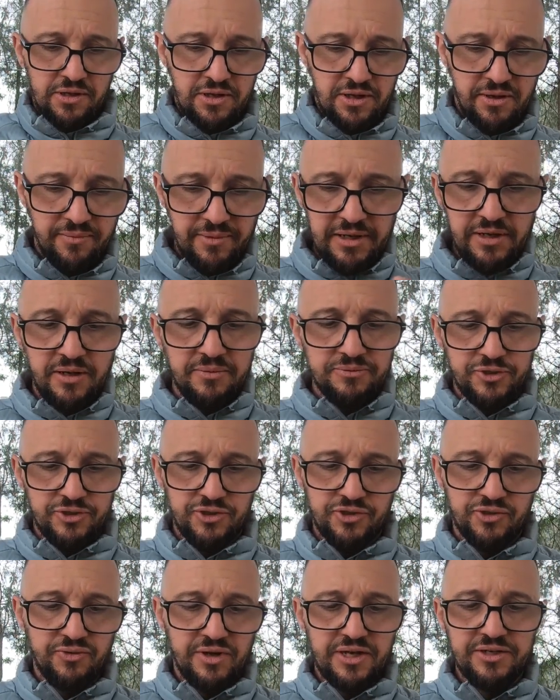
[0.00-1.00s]
I mean, I'm just
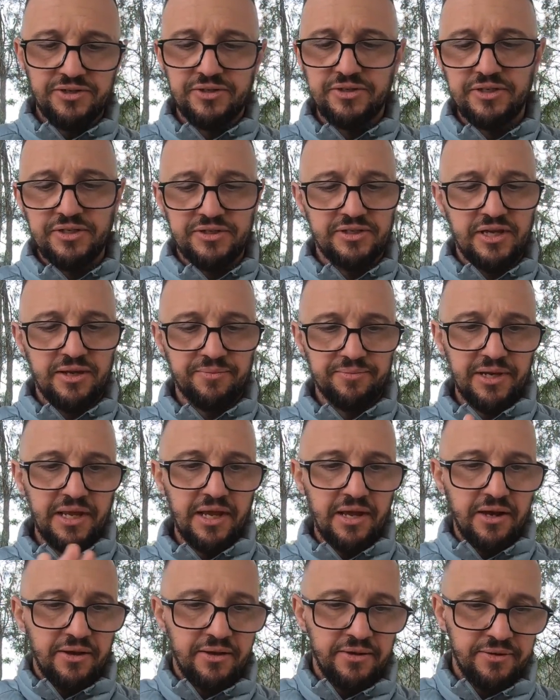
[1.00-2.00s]
scrunching this up
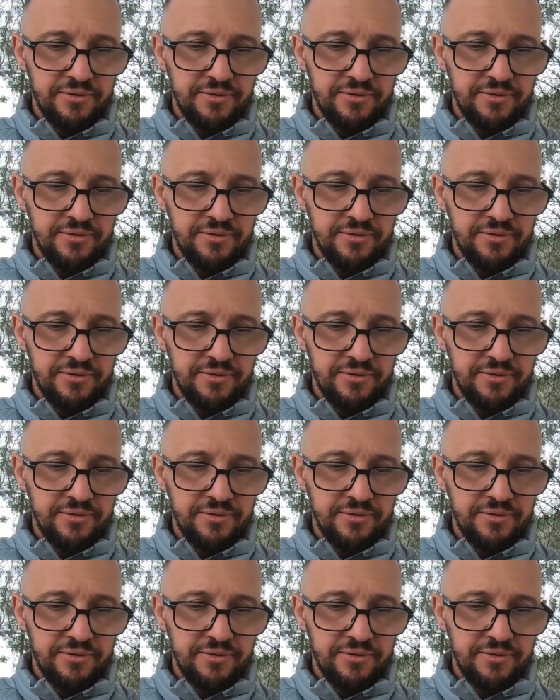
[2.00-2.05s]
now,